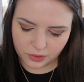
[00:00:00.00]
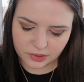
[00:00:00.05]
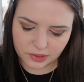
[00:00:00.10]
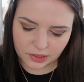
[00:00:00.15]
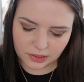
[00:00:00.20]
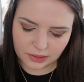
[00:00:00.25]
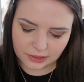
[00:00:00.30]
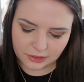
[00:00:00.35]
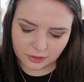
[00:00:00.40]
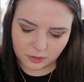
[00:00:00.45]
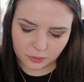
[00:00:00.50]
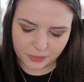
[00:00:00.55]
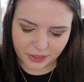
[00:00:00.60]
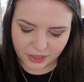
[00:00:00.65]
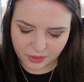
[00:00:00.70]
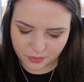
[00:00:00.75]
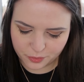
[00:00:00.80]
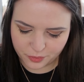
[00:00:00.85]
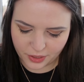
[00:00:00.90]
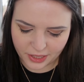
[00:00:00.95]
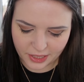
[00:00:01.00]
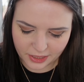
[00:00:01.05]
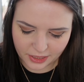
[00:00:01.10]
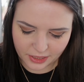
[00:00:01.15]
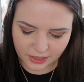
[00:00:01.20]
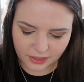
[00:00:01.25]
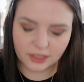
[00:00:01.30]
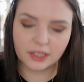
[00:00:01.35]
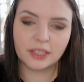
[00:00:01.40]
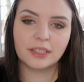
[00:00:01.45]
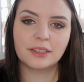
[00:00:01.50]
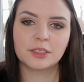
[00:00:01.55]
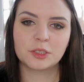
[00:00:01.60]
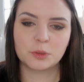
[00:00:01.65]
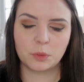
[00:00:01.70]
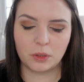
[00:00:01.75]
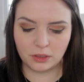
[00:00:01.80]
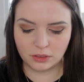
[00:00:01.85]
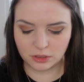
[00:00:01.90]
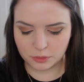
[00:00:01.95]
there's a little bit of fading in the
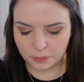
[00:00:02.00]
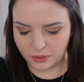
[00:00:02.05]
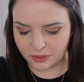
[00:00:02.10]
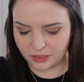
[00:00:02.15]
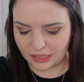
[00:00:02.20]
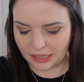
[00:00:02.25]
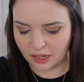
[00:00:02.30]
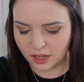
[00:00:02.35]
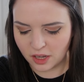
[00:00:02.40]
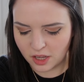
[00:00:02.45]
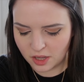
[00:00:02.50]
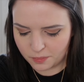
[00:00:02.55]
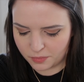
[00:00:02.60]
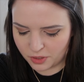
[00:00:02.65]
swallow's body,